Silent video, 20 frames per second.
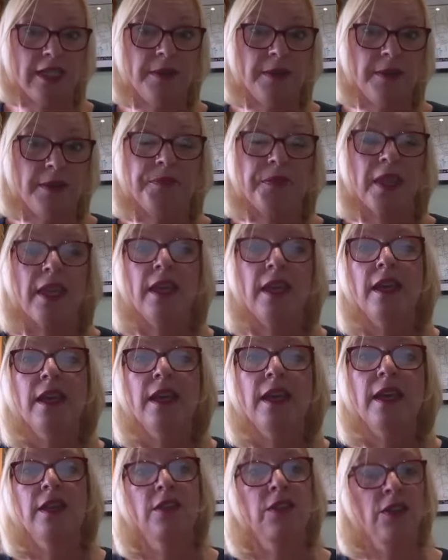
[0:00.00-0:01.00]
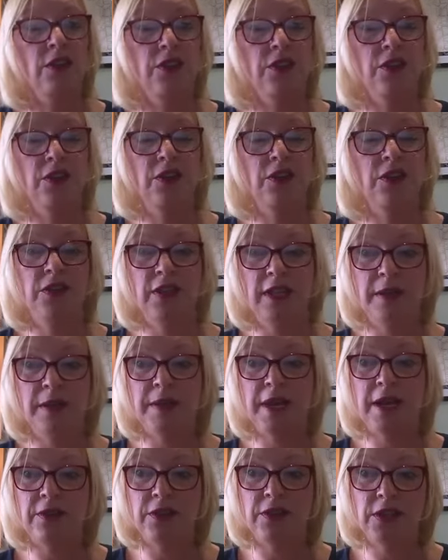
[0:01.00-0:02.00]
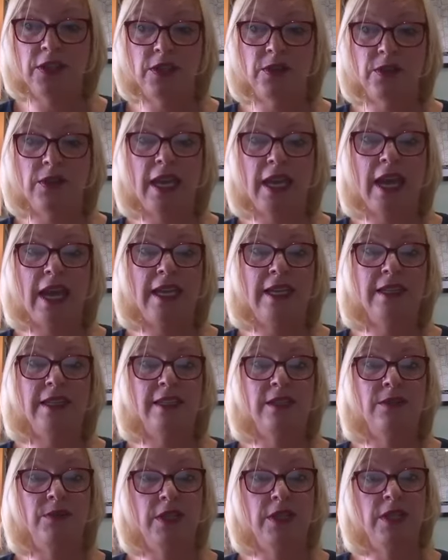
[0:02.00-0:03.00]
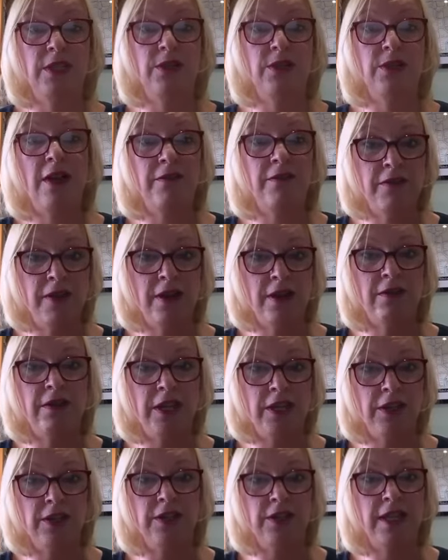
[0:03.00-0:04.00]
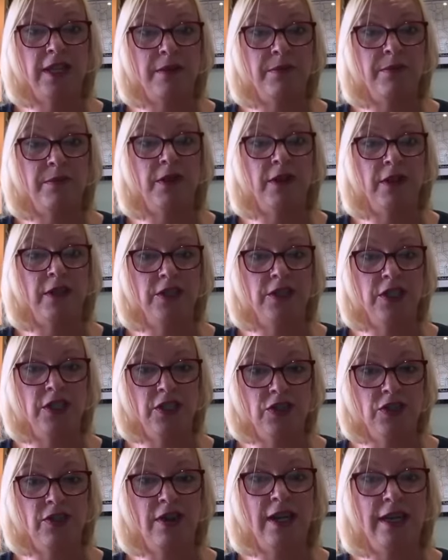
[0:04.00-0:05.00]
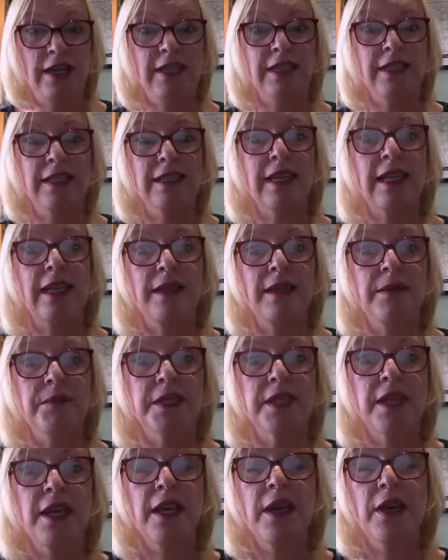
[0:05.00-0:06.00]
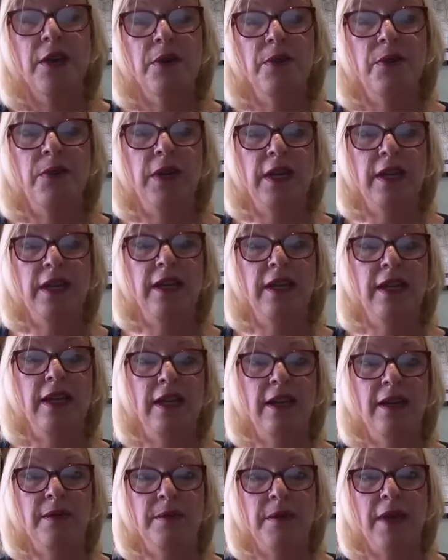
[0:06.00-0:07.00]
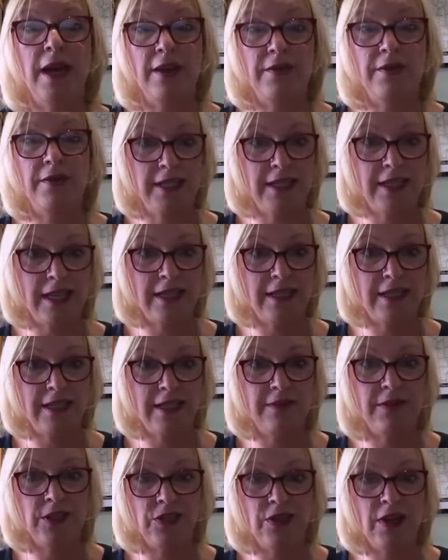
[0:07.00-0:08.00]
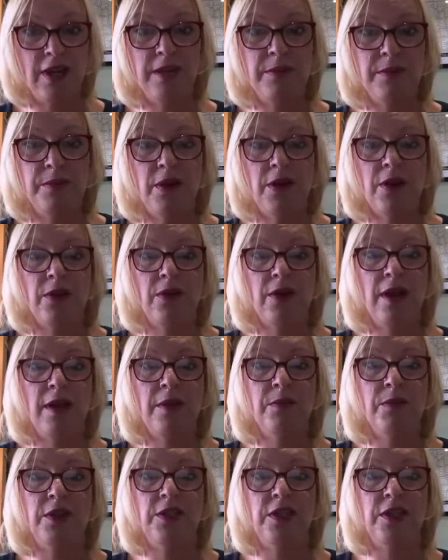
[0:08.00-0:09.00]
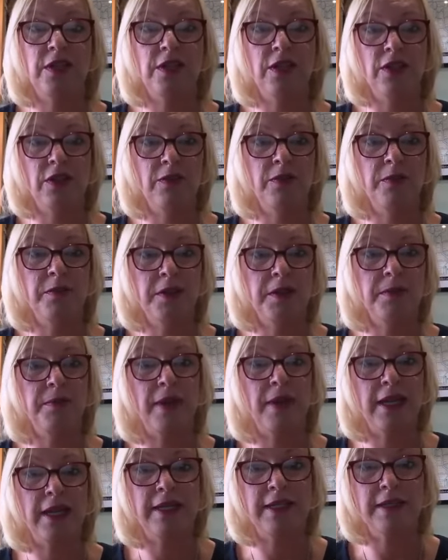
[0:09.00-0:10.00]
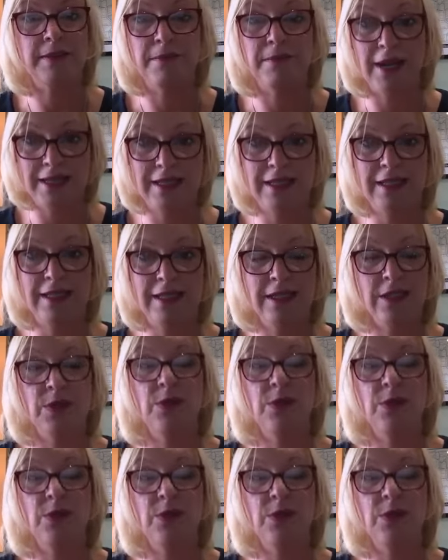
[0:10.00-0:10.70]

them. The other good thing about the UK is that we do have very good embryologist training schemes. We have the scientific training programme, which is a government-based master's